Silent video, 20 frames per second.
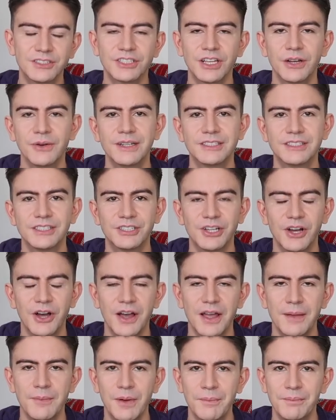so it's a
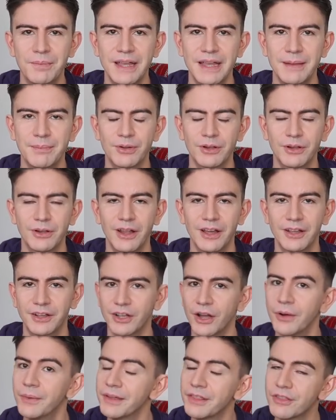time when people are
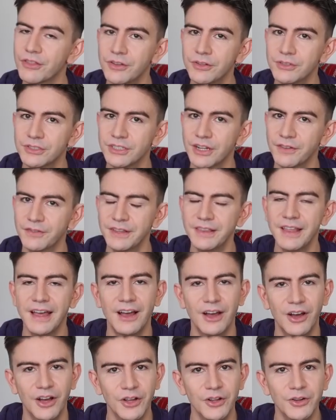going through stuff in
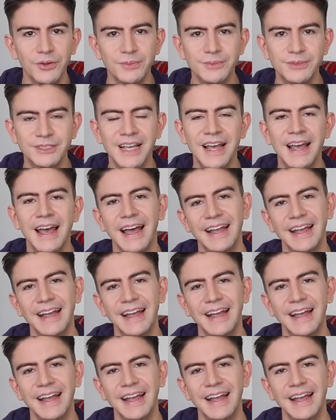their homes